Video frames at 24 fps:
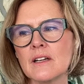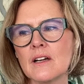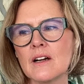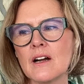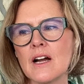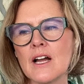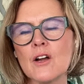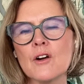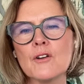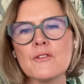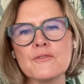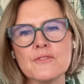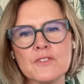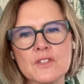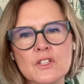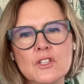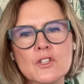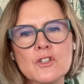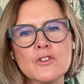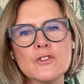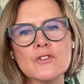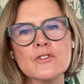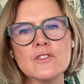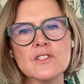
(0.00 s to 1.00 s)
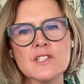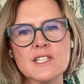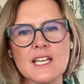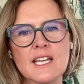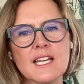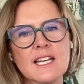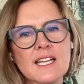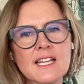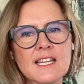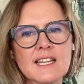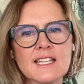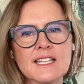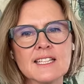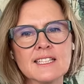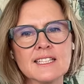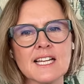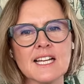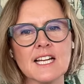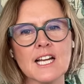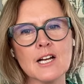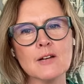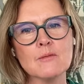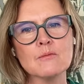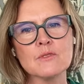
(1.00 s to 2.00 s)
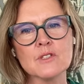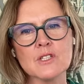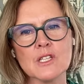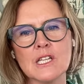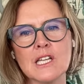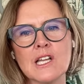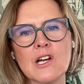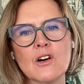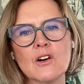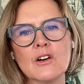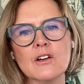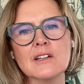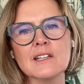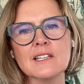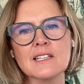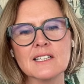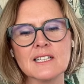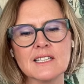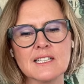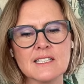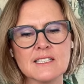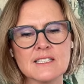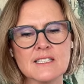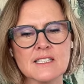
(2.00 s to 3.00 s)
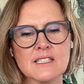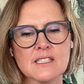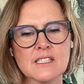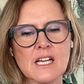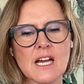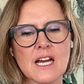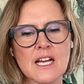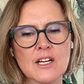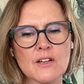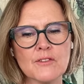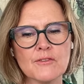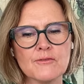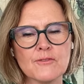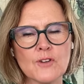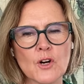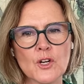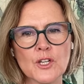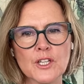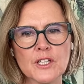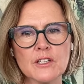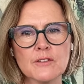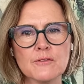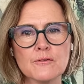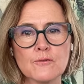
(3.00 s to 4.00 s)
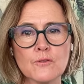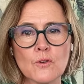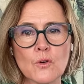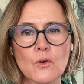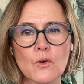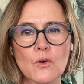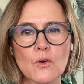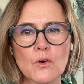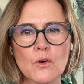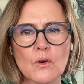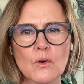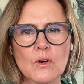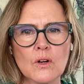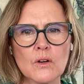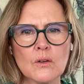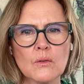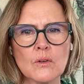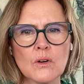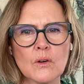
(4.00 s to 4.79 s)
I often use anything that comes along as kind of fodder for